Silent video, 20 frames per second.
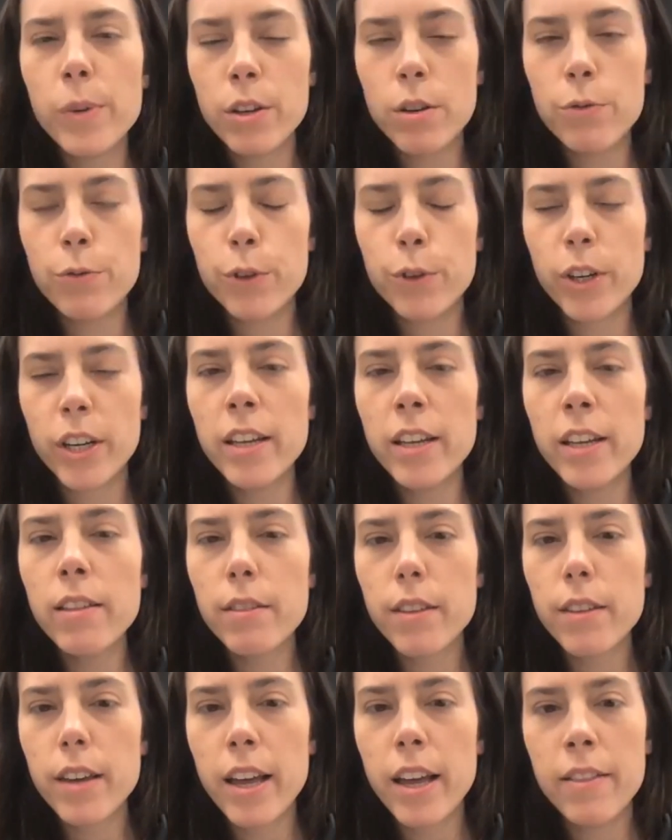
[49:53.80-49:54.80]
we know for ETH,
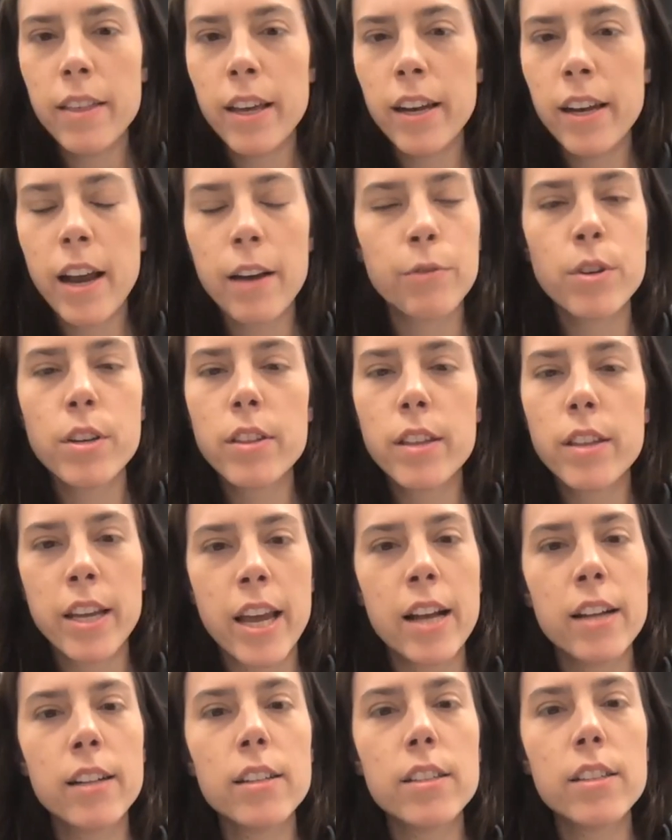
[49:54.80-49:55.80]
and then everything
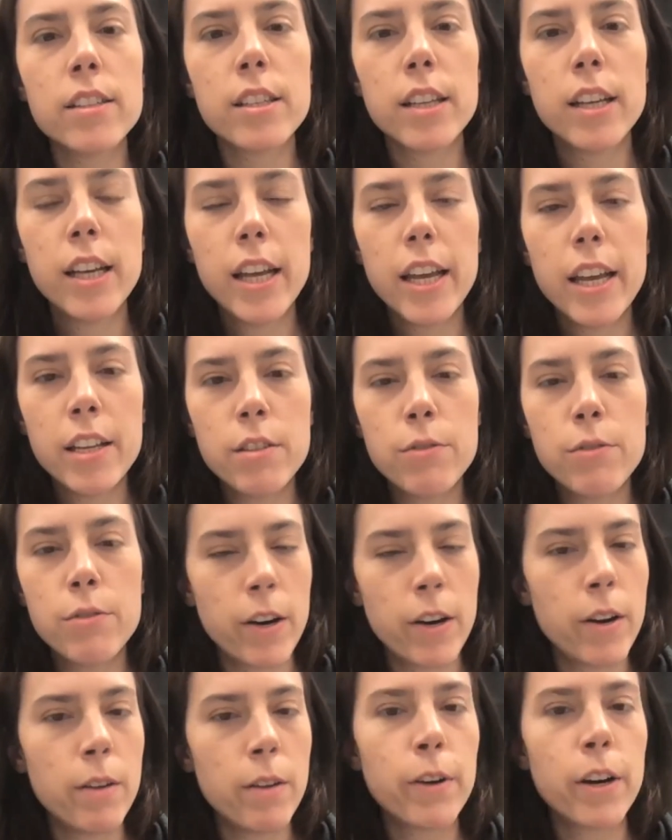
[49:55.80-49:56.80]
else is
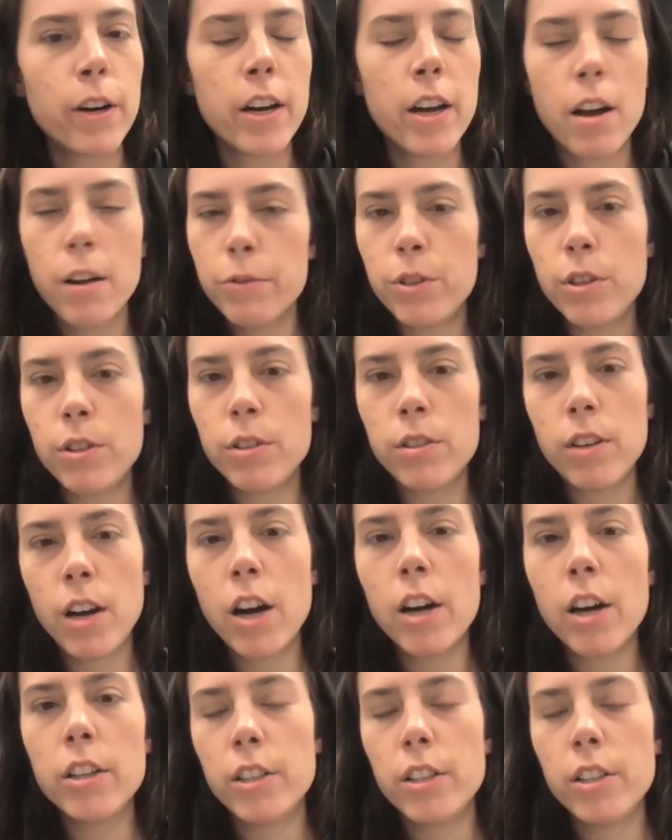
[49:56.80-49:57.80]
very, very often
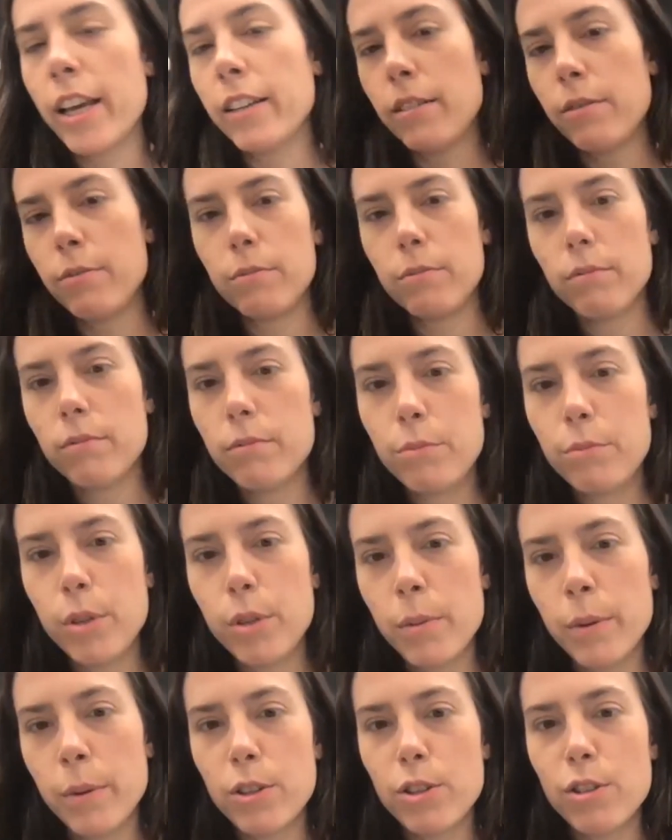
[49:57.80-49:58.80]
hard to get,
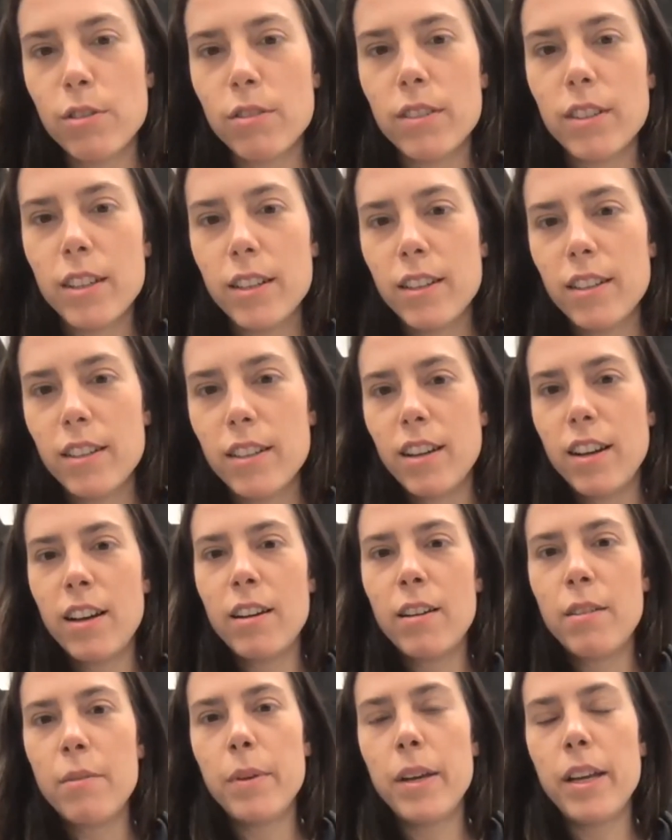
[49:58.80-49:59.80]
pretty much.
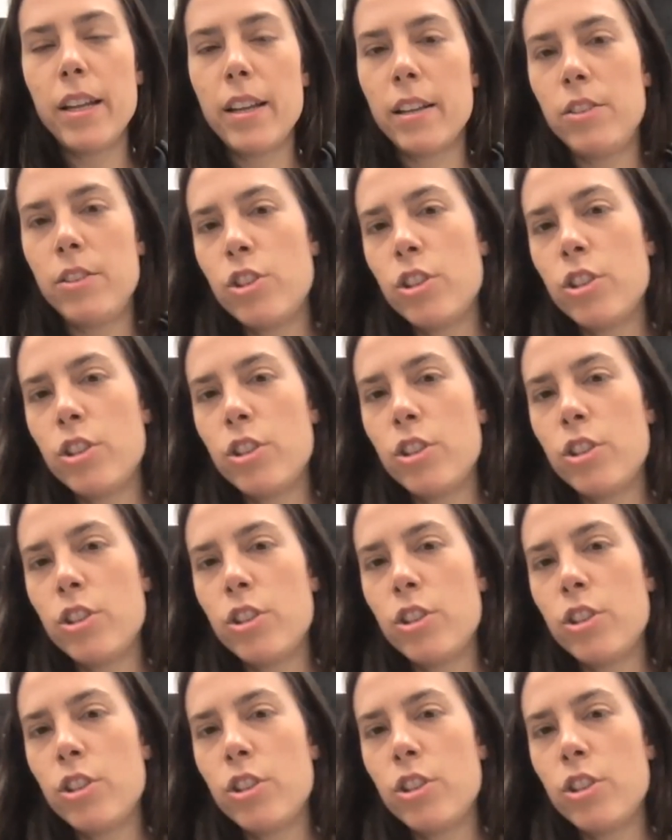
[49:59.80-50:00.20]
It's